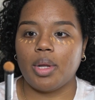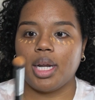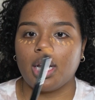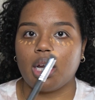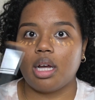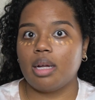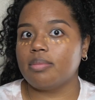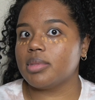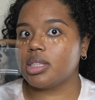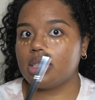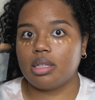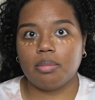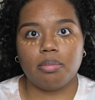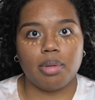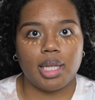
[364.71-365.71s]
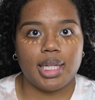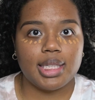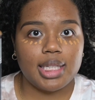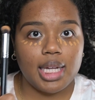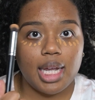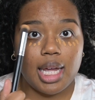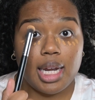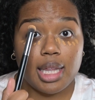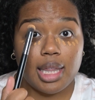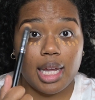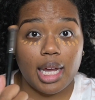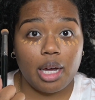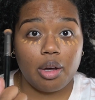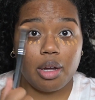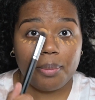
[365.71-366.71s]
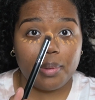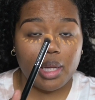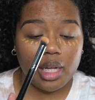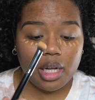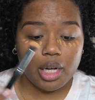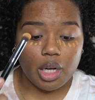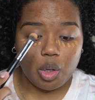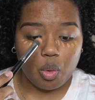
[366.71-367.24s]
it comes to blending anything out up here